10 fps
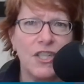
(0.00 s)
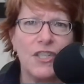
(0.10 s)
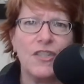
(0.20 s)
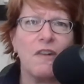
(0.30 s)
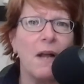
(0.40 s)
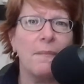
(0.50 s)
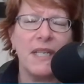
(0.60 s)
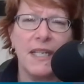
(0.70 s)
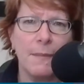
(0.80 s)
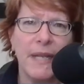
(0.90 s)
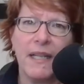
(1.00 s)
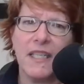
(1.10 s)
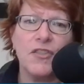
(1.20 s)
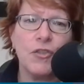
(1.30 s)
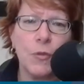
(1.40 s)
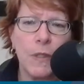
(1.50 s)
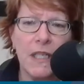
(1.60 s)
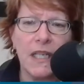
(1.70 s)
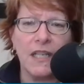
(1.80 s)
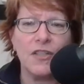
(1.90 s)
Just drop me an email at
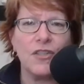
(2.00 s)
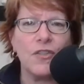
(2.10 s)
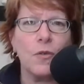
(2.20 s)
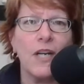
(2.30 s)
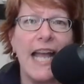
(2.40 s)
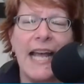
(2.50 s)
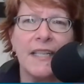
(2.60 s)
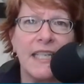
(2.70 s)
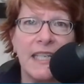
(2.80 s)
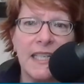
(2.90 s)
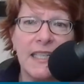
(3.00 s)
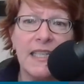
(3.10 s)
julie_allig